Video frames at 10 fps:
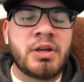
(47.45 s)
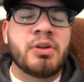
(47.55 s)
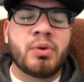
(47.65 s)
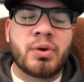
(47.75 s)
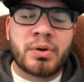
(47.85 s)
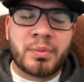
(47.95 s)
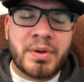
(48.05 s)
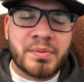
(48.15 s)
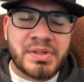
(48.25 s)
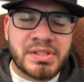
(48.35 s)
Lord, we
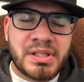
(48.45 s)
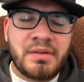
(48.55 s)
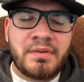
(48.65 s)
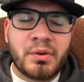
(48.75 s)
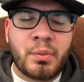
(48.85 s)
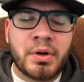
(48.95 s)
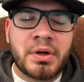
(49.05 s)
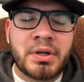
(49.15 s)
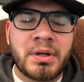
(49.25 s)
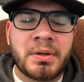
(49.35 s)
receive your word.